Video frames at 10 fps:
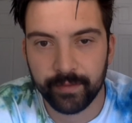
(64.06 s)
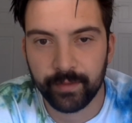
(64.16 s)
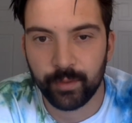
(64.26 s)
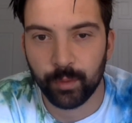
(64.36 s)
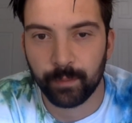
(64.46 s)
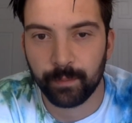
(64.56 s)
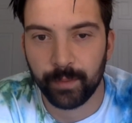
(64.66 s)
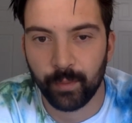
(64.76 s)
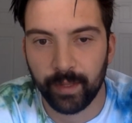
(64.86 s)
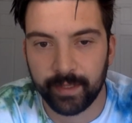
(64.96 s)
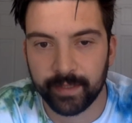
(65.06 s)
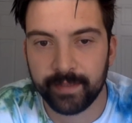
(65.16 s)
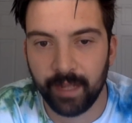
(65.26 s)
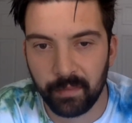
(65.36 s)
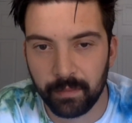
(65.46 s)
who would be willing to
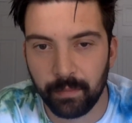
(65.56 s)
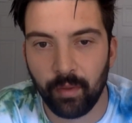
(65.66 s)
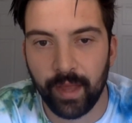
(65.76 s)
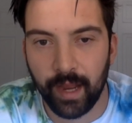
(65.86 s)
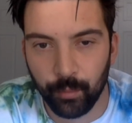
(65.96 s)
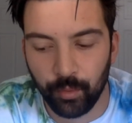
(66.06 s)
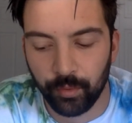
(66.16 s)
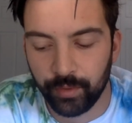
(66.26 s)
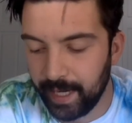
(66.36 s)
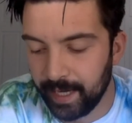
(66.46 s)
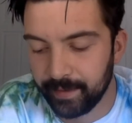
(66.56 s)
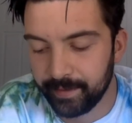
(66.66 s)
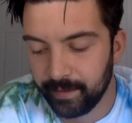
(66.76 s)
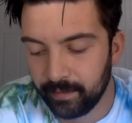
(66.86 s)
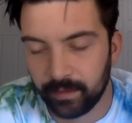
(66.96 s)
sell me both Emerald and
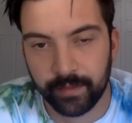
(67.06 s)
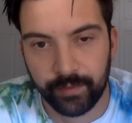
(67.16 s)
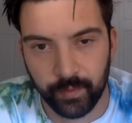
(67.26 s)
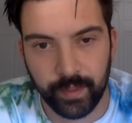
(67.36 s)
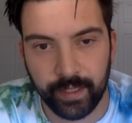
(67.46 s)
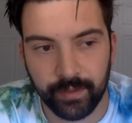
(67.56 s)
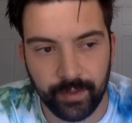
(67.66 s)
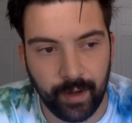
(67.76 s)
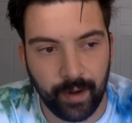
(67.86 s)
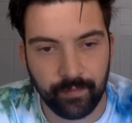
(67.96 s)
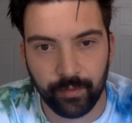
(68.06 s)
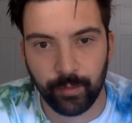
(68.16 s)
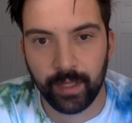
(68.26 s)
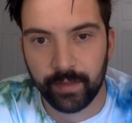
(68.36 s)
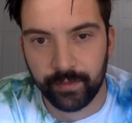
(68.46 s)
Leaf Greens. So now I have
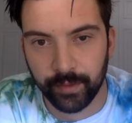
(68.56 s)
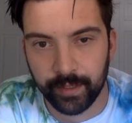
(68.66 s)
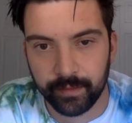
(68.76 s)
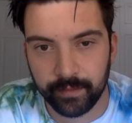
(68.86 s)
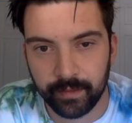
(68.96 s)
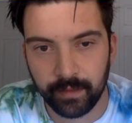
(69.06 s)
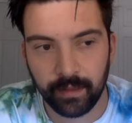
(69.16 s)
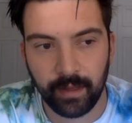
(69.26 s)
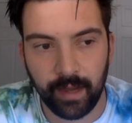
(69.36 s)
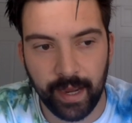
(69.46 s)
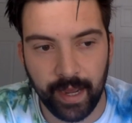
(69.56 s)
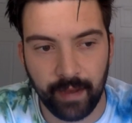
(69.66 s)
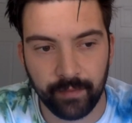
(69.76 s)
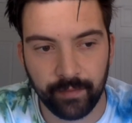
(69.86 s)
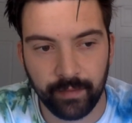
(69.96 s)
three Leaf Greens. I
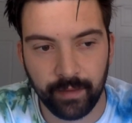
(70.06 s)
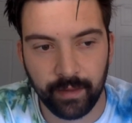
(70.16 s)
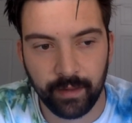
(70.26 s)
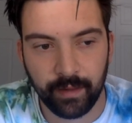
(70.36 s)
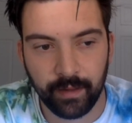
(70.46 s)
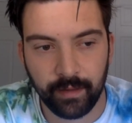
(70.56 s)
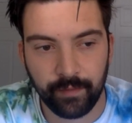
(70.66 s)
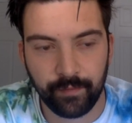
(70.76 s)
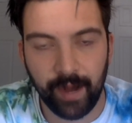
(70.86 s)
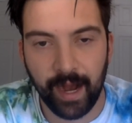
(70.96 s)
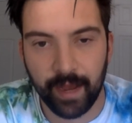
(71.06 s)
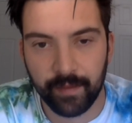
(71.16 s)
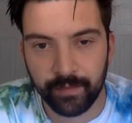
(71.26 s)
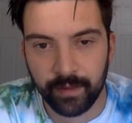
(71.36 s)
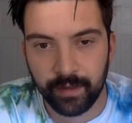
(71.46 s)
have
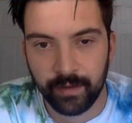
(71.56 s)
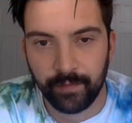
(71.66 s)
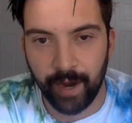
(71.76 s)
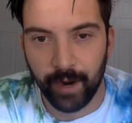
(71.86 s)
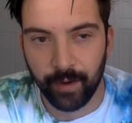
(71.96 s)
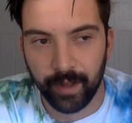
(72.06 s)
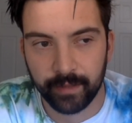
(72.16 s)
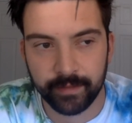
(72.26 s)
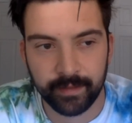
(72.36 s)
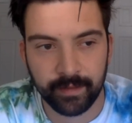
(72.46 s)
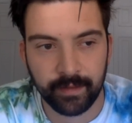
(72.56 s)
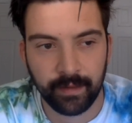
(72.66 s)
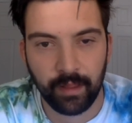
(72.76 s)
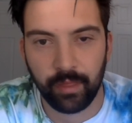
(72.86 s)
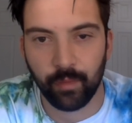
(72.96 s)
five Fire Reds,
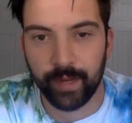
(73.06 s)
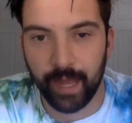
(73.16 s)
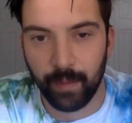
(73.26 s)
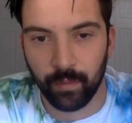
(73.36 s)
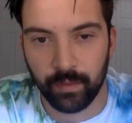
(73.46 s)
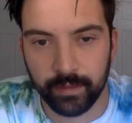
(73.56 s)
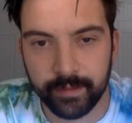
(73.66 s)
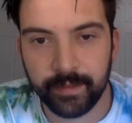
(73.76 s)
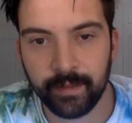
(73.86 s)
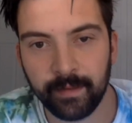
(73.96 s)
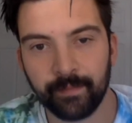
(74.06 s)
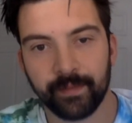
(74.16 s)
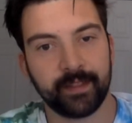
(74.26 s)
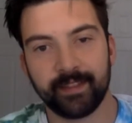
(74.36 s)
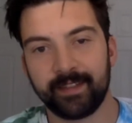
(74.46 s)
three Emeralds.
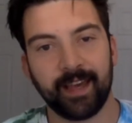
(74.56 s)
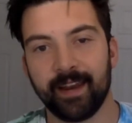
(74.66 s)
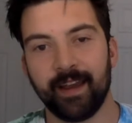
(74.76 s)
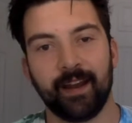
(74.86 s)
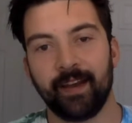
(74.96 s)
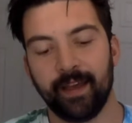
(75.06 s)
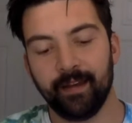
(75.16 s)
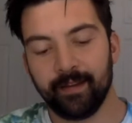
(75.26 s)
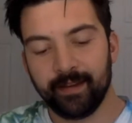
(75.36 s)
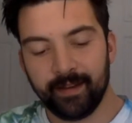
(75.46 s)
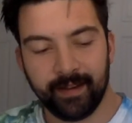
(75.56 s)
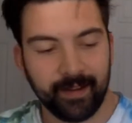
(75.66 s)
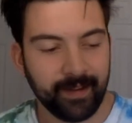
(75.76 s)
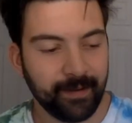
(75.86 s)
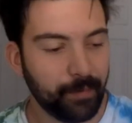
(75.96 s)
This is getting out of hand.
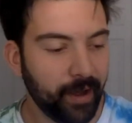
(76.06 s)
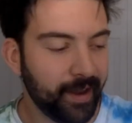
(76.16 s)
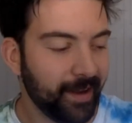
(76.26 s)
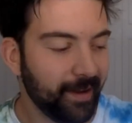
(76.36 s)
But